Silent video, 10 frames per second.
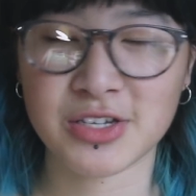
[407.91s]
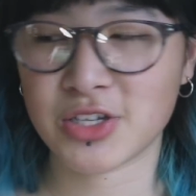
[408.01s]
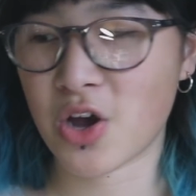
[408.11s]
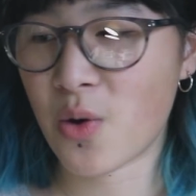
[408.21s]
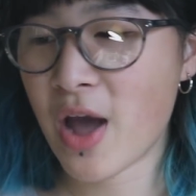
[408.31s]

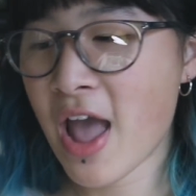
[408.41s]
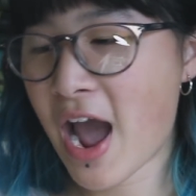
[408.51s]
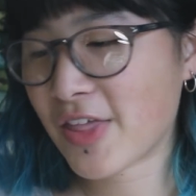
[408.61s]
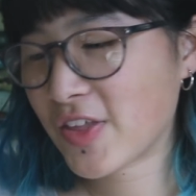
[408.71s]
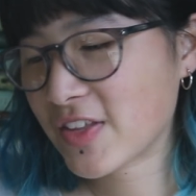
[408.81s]
So
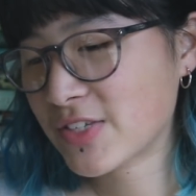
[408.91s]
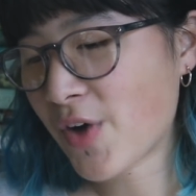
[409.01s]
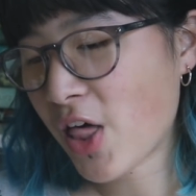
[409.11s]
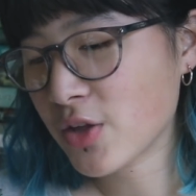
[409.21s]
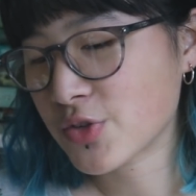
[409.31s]
I think this
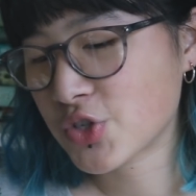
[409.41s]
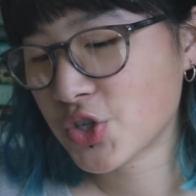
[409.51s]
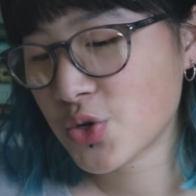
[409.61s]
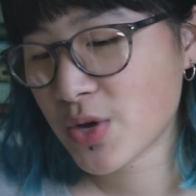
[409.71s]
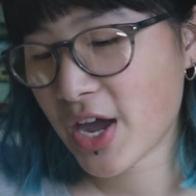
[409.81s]
follows
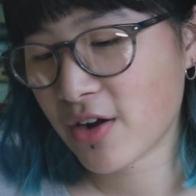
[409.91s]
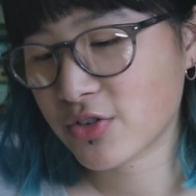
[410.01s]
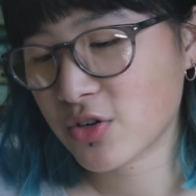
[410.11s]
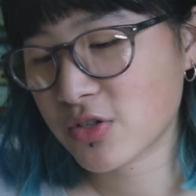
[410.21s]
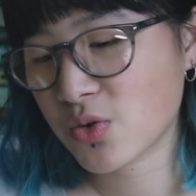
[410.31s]
two
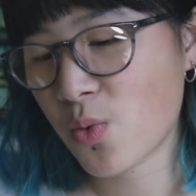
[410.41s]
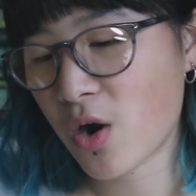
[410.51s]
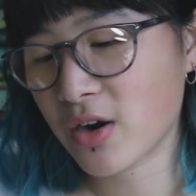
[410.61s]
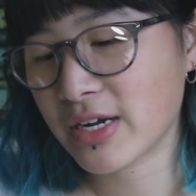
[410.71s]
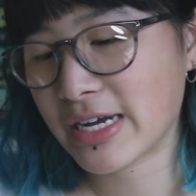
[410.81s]
characters who
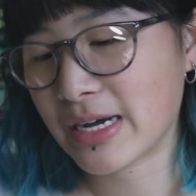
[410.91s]
are